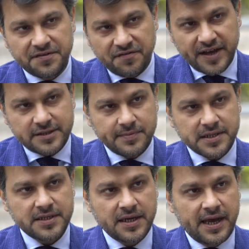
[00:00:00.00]

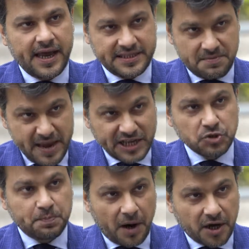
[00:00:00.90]
investment is a
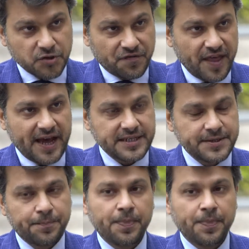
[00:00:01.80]
major part of that.